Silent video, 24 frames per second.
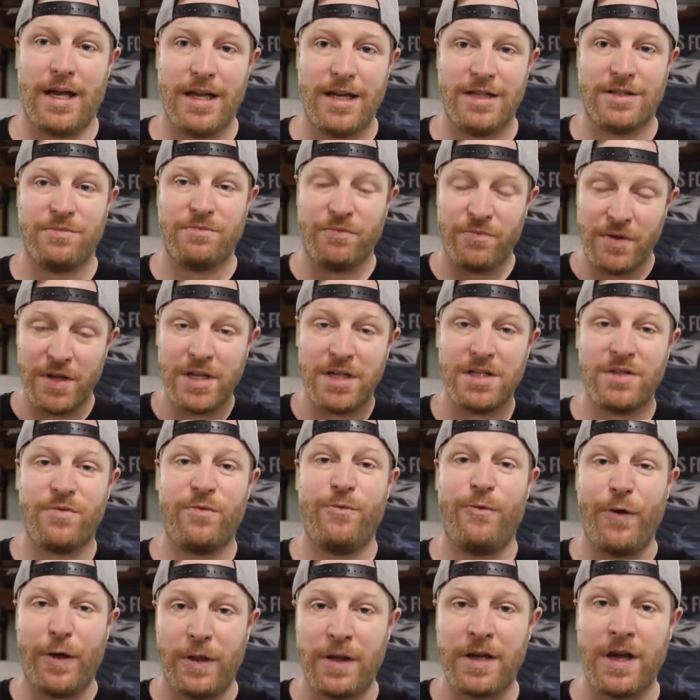It is, it is
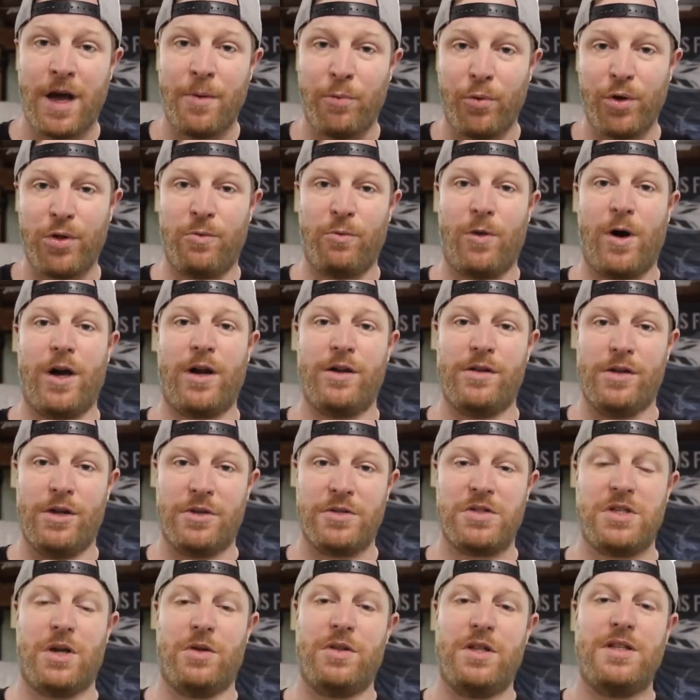filling up with water though.
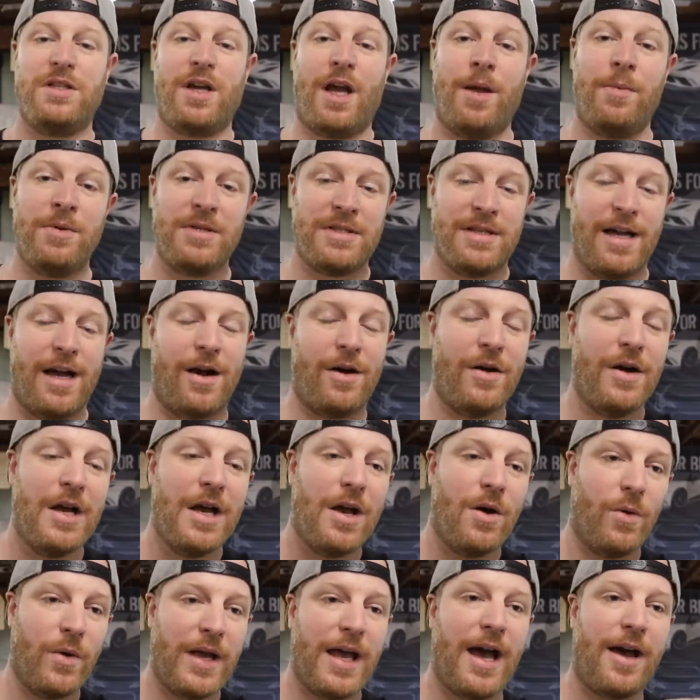So the time is now,
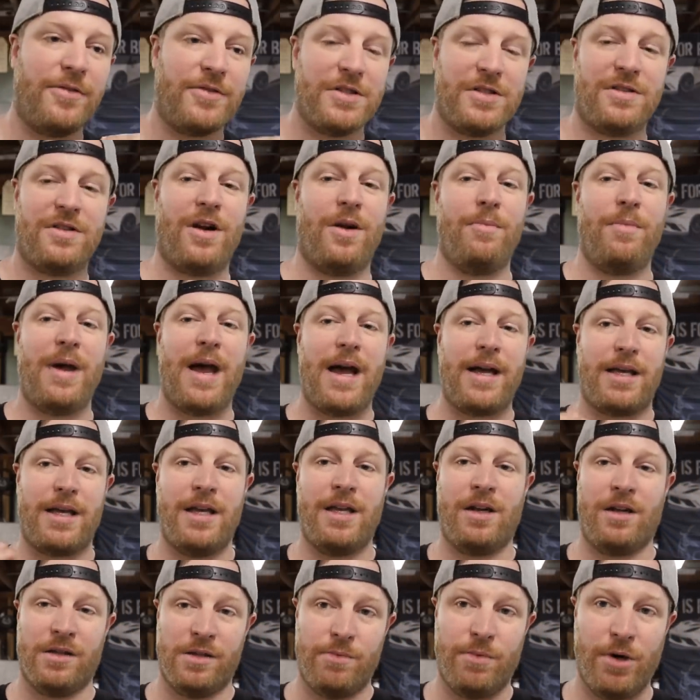we have to start back
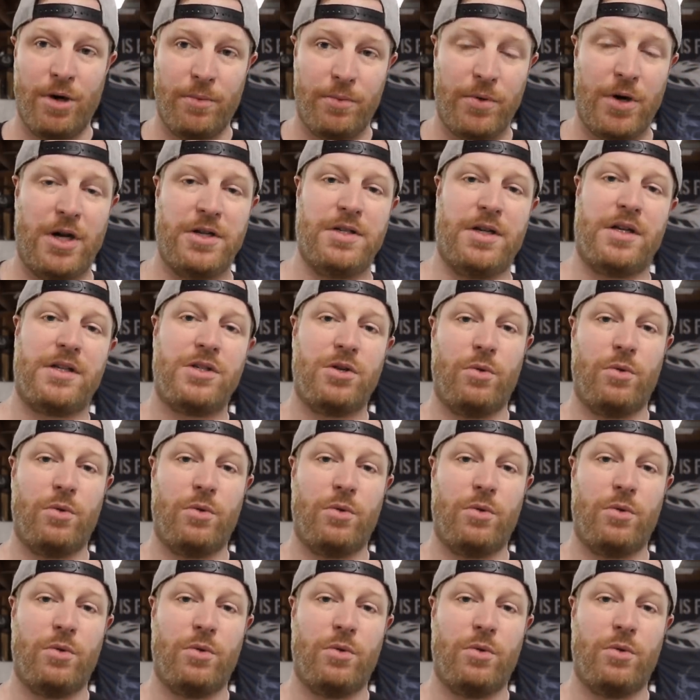in on the boat project.